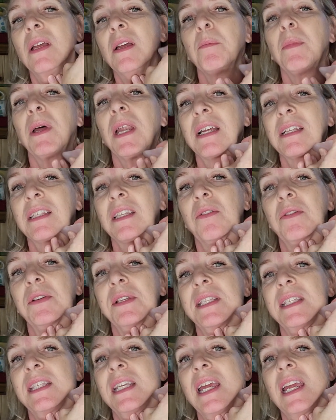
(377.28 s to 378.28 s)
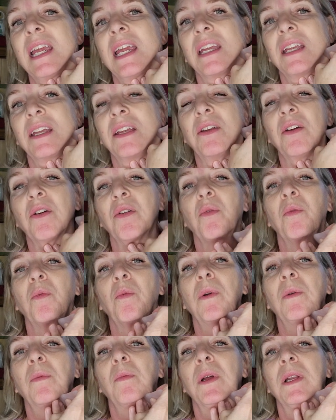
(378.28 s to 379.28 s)
But as I was saying, you
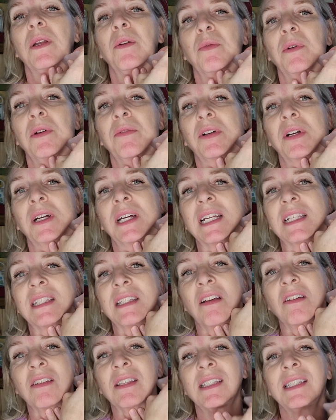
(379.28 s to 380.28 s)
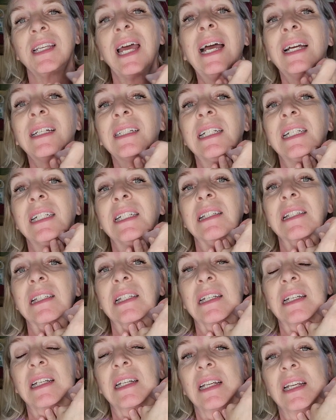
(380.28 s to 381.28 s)
know, when a river gets all stagnant
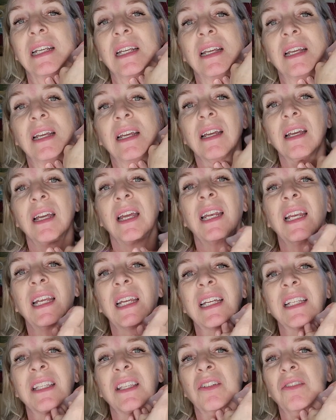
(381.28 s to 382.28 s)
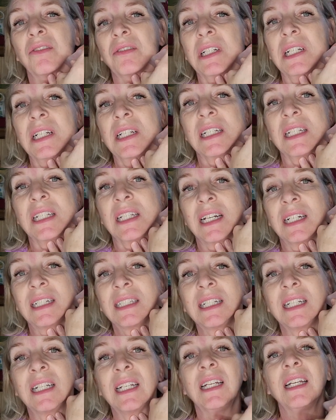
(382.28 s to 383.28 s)
and it gets green and
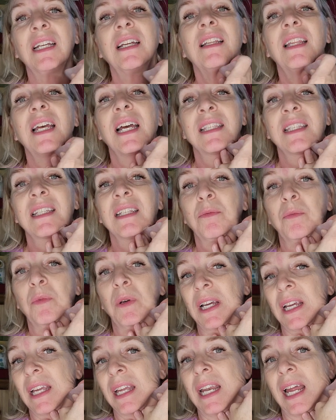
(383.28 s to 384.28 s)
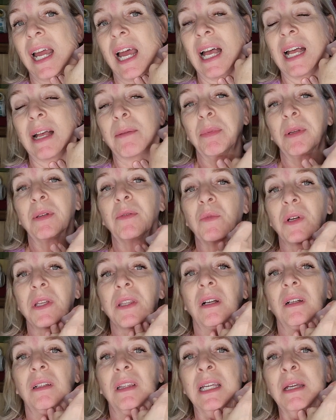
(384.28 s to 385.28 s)
yucky, that's what can happen with
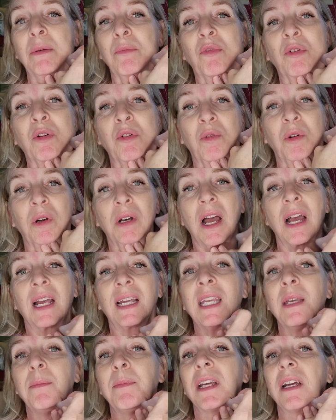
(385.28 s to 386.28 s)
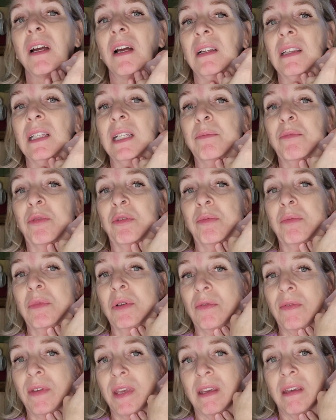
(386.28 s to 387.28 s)
our lymph if we're not keeping our lymph
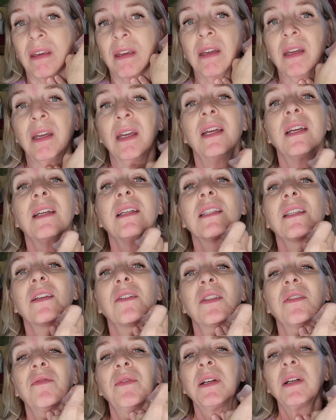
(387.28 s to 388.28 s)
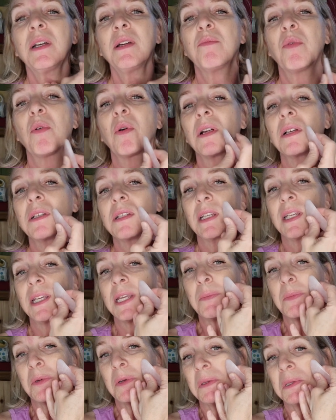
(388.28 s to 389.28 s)
moving. So it's very important to
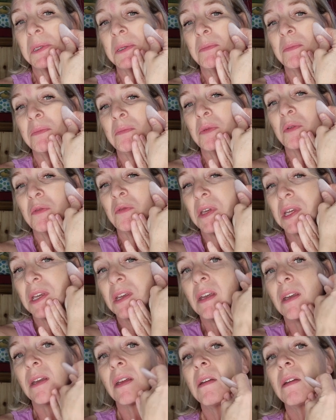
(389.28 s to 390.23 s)
keep your lymph moving.